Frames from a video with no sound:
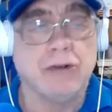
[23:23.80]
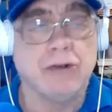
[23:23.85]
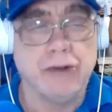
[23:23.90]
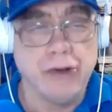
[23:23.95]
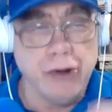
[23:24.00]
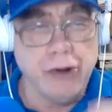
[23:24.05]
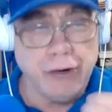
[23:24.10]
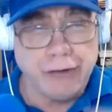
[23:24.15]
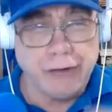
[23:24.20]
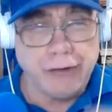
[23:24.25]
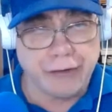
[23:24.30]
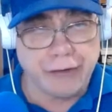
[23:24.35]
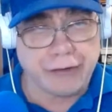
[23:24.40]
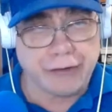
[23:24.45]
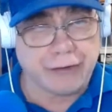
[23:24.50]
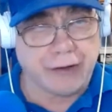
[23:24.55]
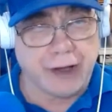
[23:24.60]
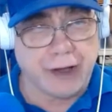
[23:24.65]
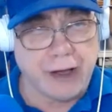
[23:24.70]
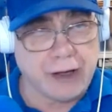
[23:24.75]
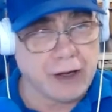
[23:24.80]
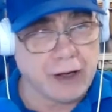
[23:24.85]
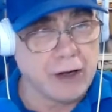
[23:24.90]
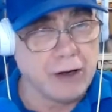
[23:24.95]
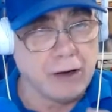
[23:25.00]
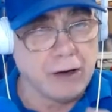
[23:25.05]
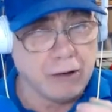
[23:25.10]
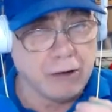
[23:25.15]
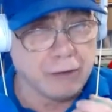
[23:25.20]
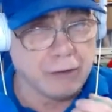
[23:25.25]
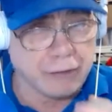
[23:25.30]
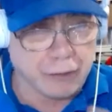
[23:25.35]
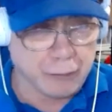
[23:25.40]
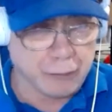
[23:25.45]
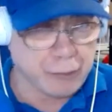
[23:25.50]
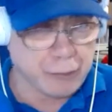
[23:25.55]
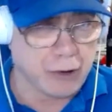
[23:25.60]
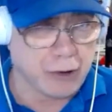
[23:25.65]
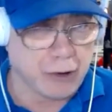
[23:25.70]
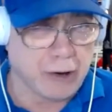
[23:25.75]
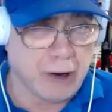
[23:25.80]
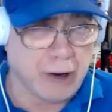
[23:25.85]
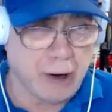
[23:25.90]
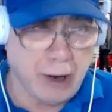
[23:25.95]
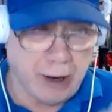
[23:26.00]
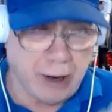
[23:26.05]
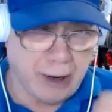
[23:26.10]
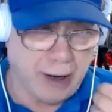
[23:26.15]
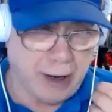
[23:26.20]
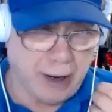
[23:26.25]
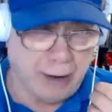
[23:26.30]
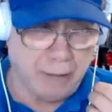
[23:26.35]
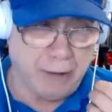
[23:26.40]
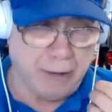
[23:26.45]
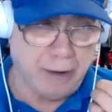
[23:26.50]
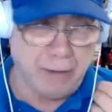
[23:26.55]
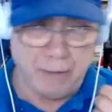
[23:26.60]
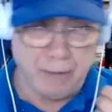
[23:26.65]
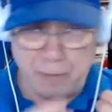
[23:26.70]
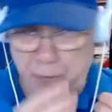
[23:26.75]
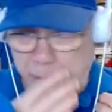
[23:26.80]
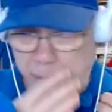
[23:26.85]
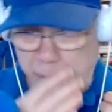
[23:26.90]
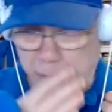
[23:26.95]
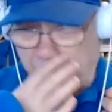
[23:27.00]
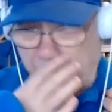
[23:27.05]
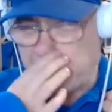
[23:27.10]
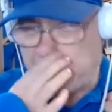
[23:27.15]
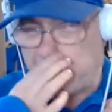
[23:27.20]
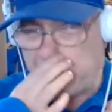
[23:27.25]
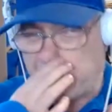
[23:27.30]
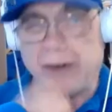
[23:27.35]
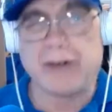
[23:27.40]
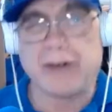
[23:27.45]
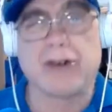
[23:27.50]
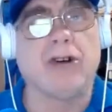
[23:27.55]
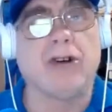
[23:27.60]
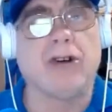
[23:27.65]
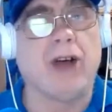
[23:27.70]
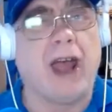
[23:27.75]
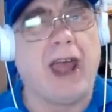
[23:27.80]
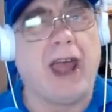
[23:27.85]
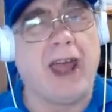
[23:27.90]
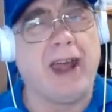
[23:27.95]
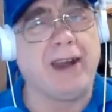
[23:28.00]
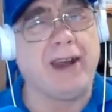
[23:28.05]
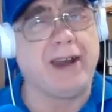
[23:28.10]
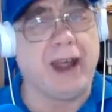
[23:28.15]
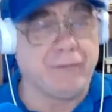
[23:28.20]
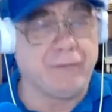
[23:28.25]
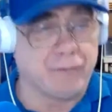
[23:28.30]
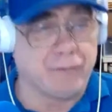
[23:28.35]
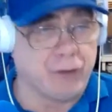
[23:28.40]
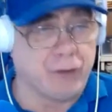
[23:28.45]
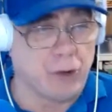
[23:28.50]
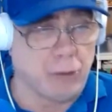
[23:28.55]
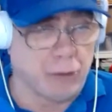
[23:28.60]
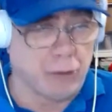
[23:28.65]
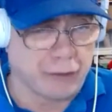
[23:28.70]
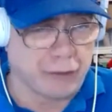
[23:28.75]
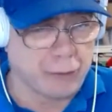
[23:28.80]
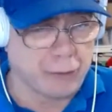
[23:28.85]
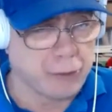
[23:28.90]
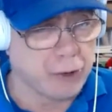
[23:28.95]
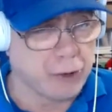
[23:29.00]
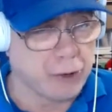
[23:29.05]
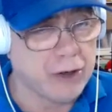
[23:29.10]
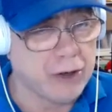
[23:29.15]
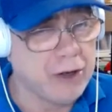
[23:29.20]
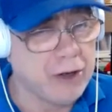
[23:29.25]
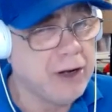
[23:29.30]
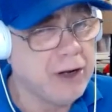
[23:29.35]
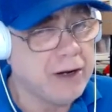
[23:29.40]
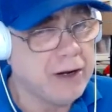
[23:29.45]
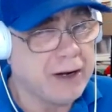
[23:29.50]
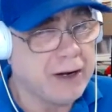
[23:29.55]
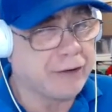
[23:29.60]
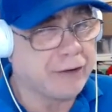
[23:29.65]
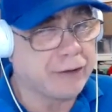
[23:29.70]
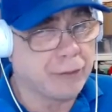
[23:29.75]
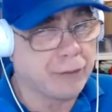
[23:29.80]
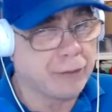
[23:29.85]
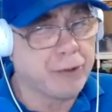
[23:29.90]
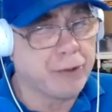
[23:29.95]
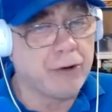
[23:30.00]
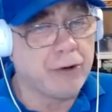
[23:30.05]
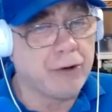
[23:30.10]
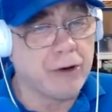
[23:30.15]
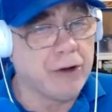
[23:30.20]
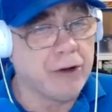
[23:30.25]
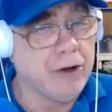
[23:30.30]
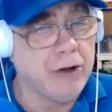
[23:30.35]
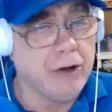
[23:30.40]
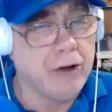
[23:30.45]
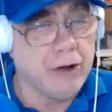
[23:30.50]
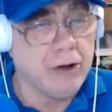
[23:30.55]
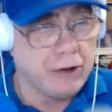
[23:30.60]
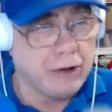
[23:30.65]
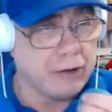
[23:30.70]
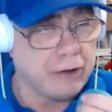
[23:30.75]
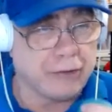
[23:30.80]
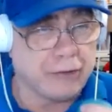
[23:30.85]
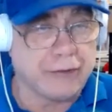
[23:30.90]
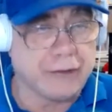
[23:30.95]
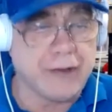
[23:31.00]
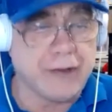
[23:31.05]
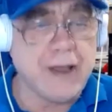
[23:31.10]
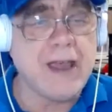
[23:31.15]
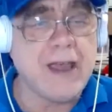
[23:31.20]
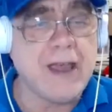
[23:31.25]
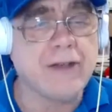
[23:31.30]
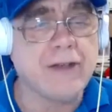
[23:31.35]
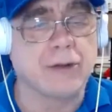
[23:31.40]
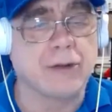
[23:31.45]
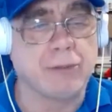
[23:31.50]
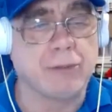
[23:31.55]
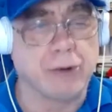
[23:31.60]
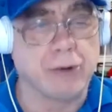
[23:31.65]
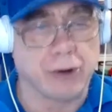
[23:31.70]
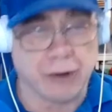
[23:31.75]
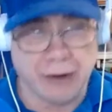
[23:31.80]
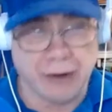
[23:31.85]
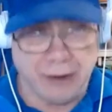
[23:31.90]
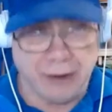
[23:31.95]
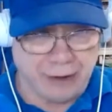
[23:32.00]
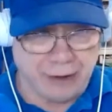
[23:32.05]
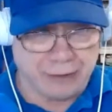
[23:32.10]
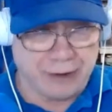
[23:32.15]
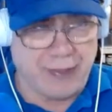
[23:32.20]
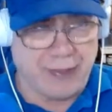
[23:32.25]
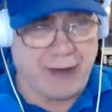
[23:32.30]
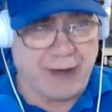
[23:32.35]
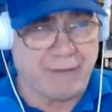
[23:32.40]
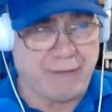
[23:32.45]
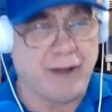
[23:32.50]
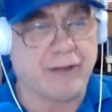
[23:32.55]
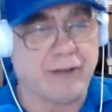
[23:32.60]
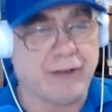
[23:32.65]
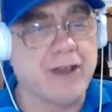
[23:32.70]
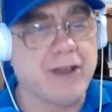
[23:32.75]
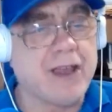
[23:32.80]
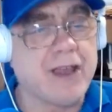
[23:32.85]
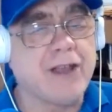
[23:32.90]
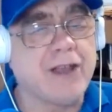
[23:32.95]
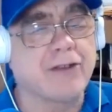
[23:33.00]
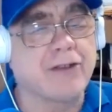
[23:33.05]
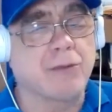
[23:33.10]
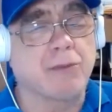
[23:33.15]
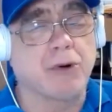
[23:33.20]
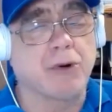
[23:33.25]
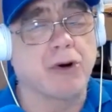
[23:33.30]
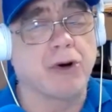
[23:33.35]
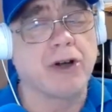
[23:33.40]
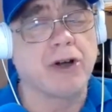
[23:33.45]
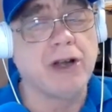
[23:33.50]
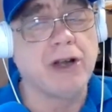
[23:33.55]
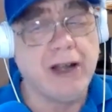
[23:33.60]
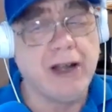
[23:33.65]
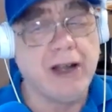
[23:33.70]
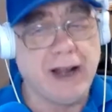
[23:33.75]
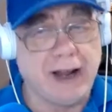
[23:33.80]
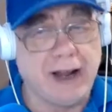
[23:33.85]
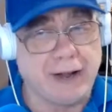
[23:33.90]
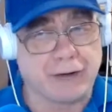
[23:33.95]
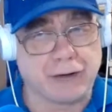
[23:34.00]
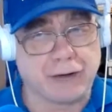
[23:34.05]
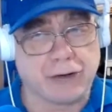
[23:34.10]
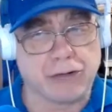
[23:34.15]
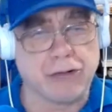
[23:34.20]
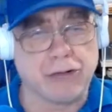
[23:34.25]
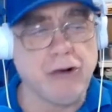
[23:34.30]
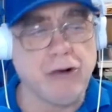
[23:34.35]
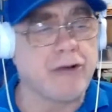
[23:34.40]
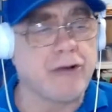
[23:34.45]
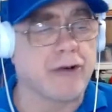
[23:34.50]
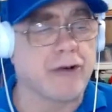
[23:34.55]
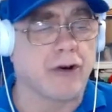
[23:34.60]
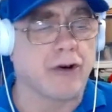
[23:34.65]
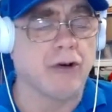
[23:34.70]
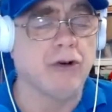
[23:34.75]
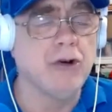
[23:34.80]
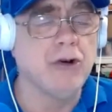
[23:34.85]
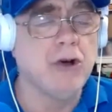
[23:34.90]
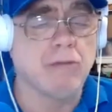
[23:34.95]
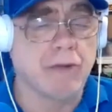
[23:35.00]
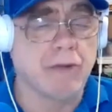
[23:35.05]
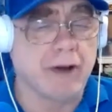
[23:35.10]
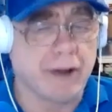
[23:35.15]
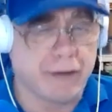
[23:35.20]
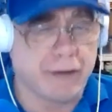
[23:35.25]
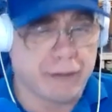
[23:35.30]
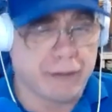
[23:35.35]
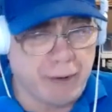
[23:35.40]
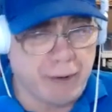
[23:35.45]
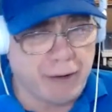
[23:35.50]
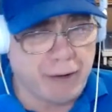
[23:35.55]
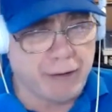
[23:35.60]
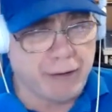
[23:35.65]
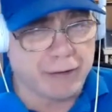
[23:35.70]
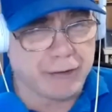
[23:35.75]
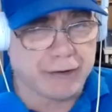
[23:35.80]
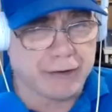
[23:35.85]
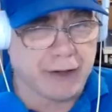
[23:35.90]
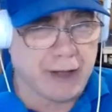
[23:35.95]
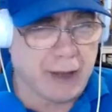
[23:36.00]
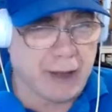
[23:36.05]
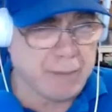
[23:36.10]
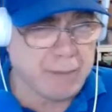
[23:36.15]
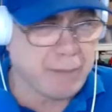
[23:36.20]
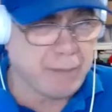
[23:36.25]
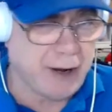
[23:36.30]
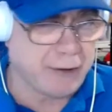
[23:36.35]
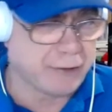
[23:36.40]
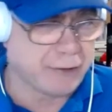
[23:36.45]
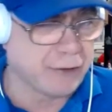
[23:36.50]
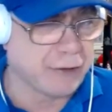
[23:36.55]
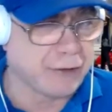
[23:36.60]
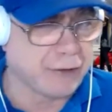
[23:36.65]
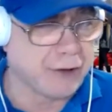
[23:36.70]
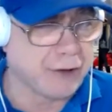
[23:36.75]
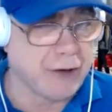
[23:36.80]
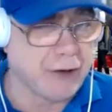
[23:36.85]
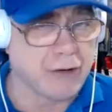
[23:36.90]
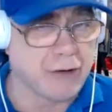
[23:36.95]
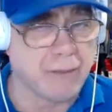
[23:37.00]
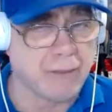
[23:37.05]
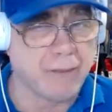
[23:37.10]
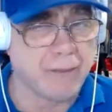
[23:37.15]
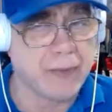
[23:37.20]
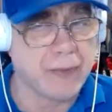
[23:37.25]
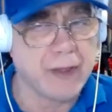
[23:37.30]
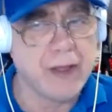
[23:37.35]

You should seek support, both professional and informal support. Now, seeking support, let's say it that way, seeking support is crucial when experiencing imposter syndrome.